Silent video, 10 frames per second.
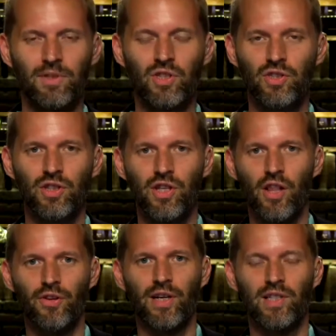It's just
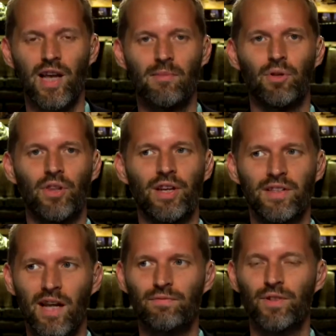another example that
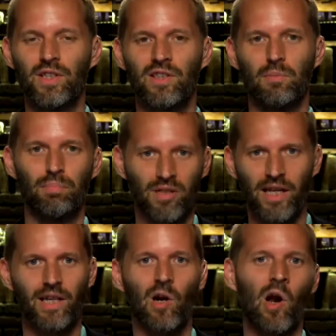Netflix is a
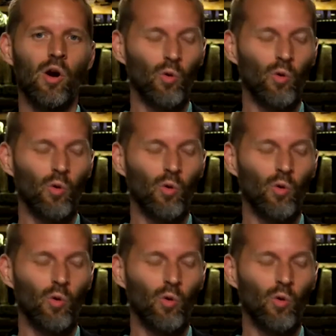player